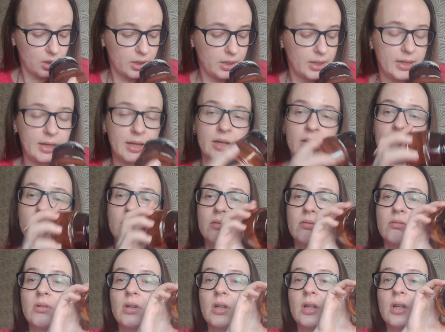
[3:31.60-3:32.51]
green,
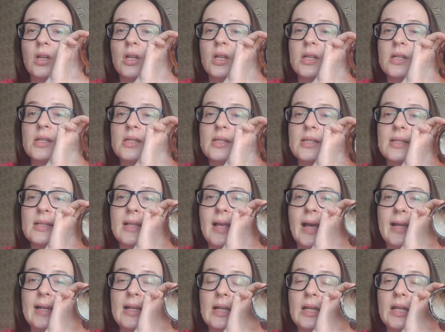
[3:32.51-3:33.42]

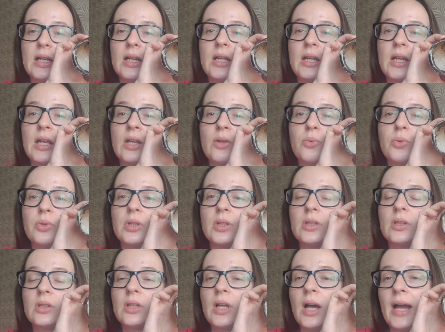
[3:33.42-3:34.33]
slightly green with
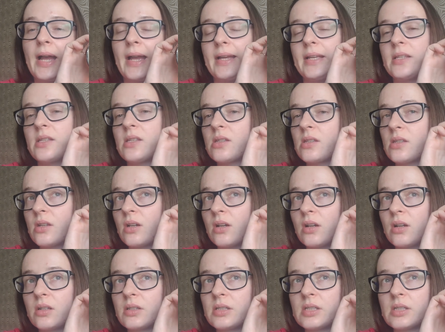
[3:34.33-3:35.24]
a nice
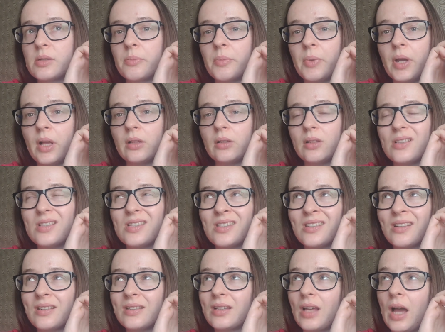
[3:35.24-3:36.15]
smell. It's
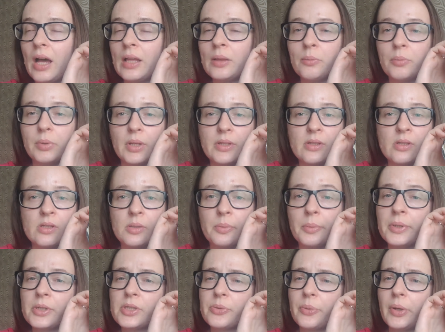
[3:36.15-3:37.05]
not unpleasant
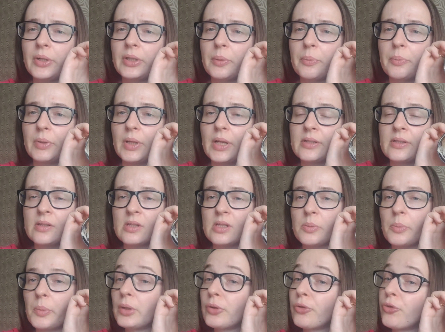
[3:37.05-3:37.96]
smell, it's quite a pleasant
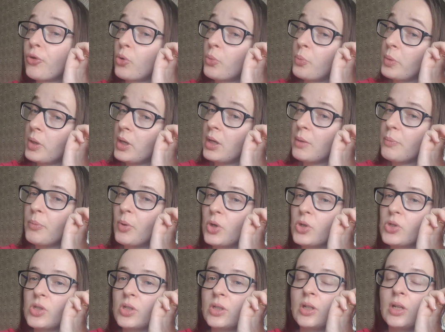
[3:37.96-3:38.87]
smell for me
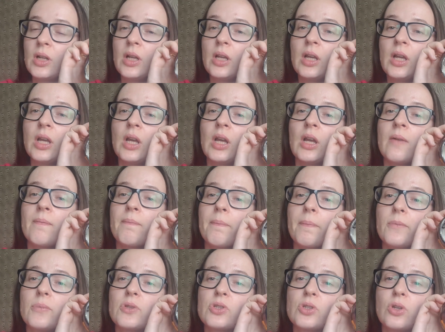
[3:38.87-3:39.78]
personally.
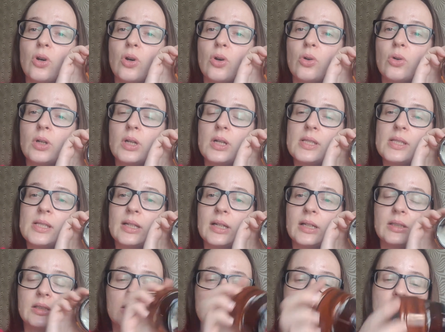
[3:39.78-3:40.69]
So it's
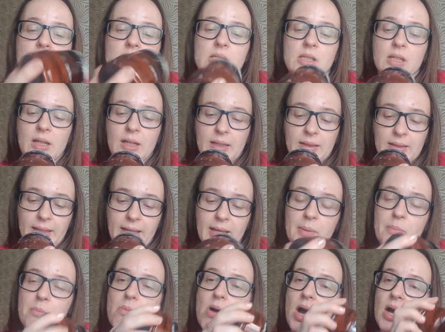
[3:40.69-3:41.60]
like this, it's a
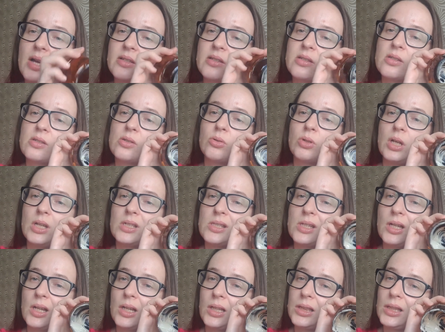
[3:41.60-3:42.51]
clay mask, so it
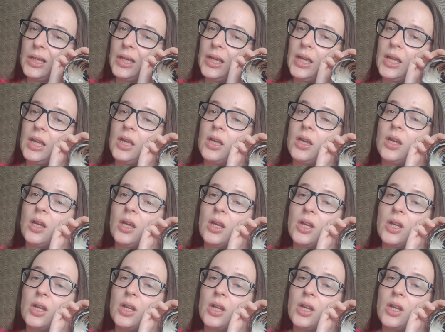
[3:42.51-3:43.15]
has a clay